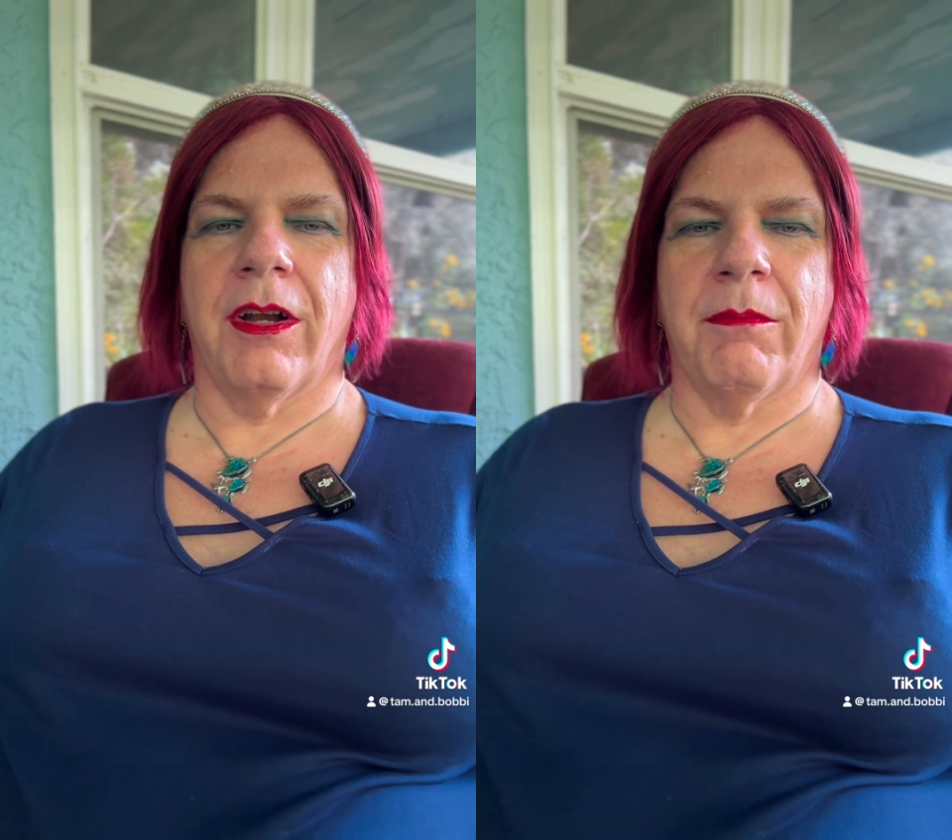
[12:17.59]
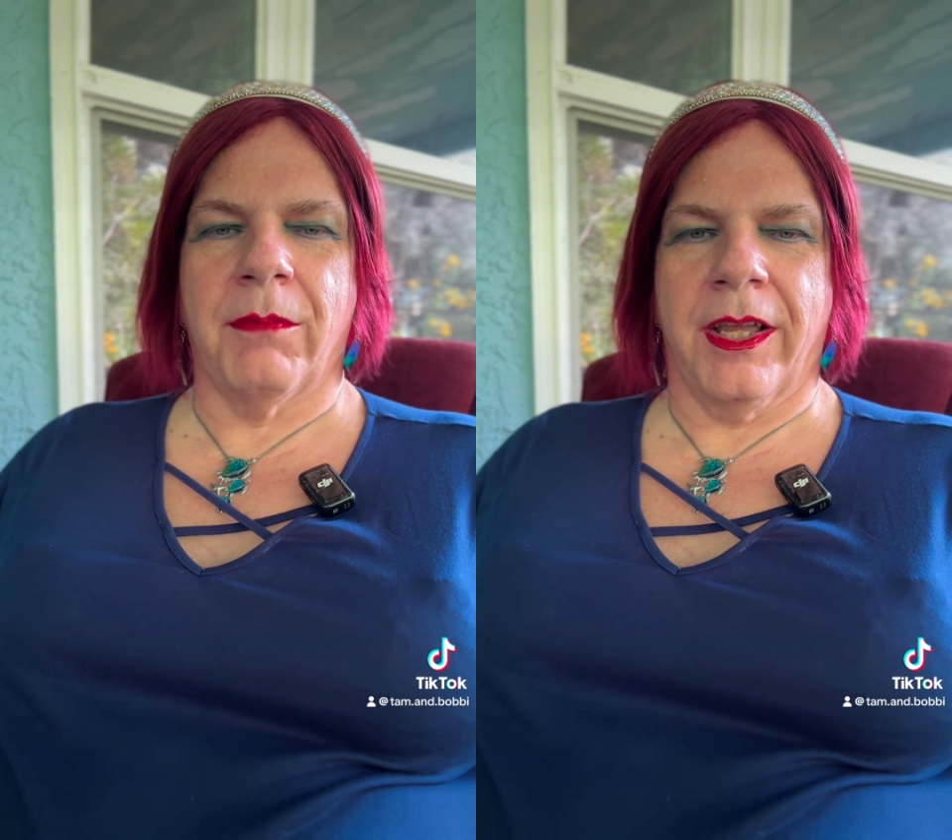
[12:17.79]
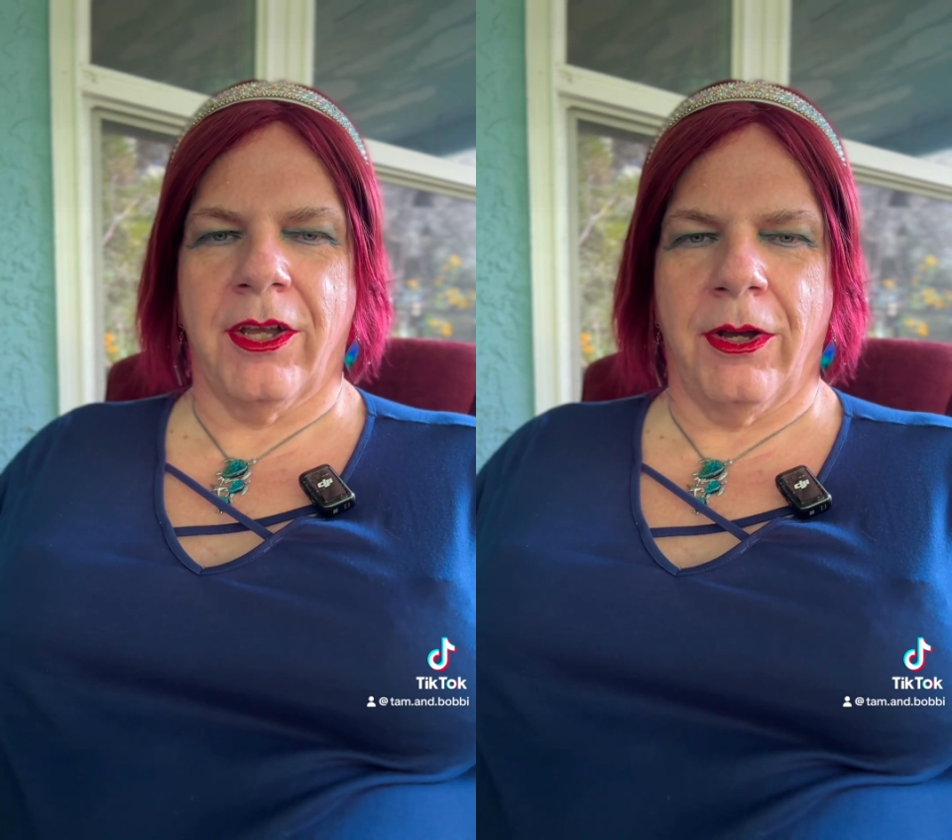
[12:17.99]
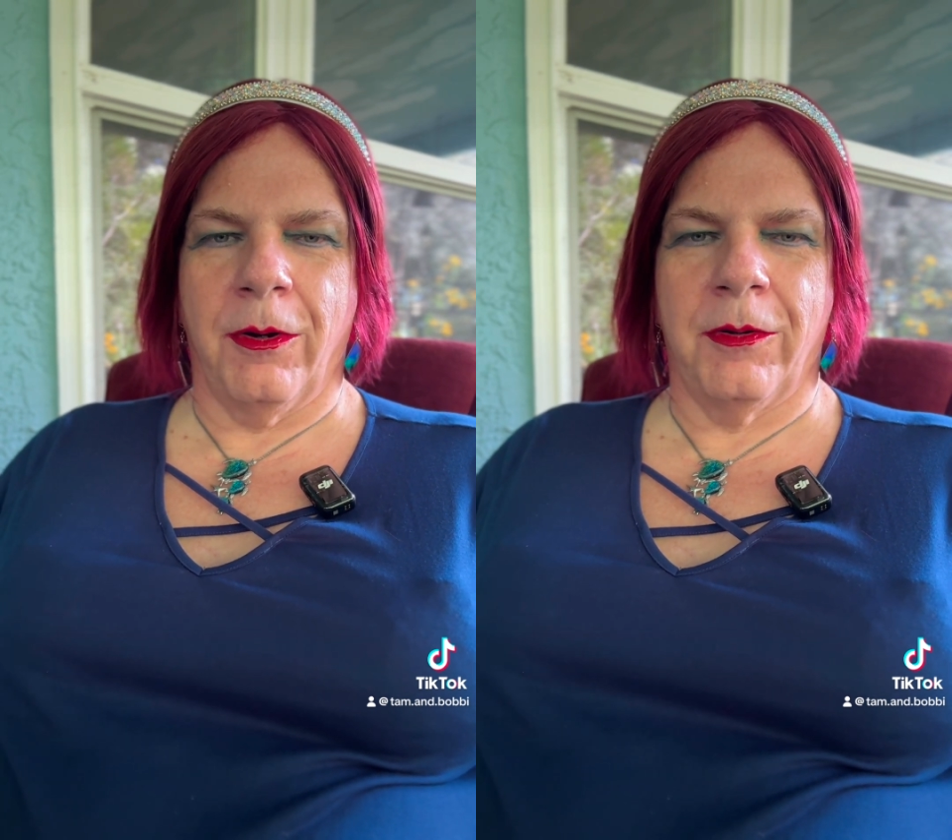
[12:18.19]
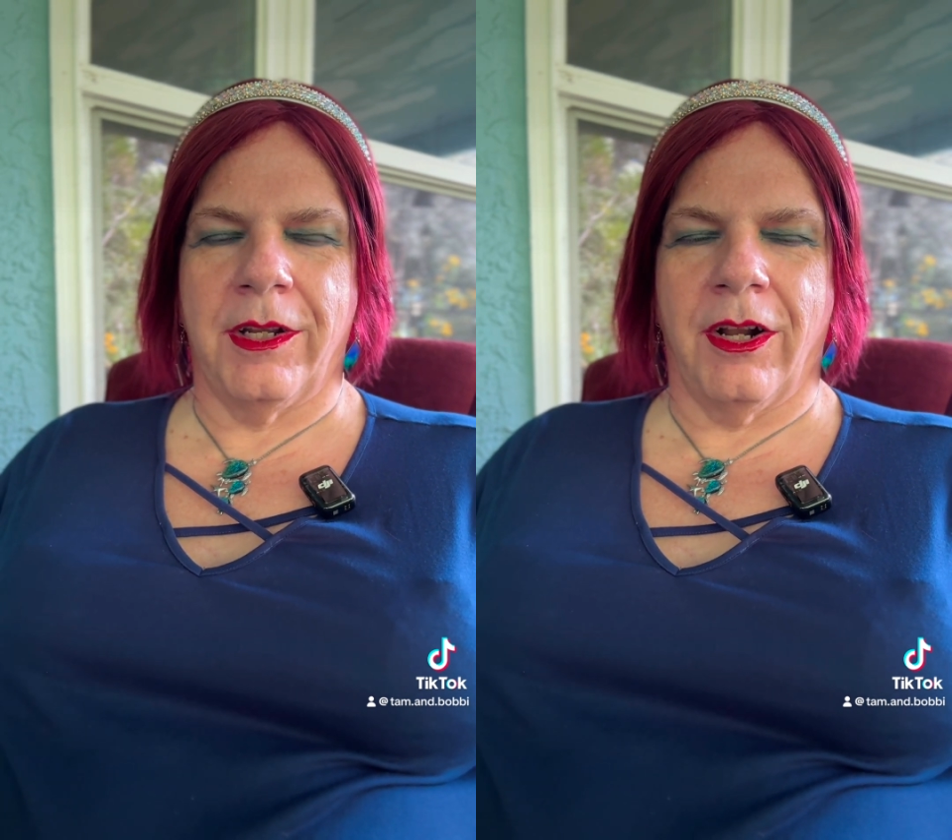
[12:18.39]
my
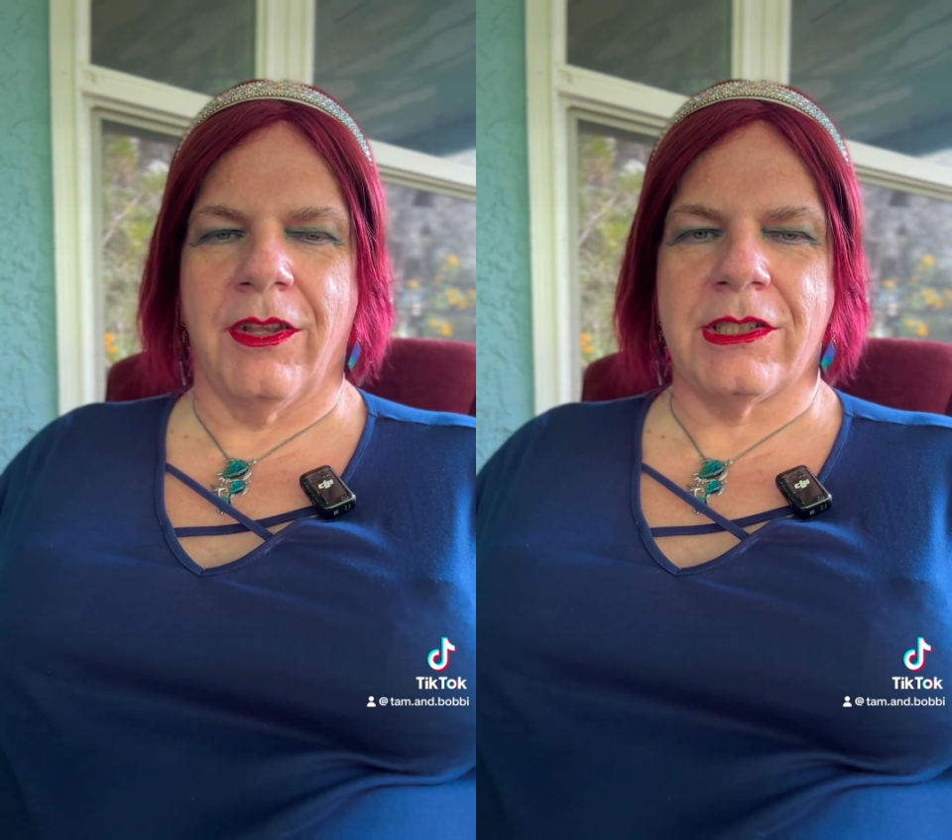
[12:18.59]
code and all the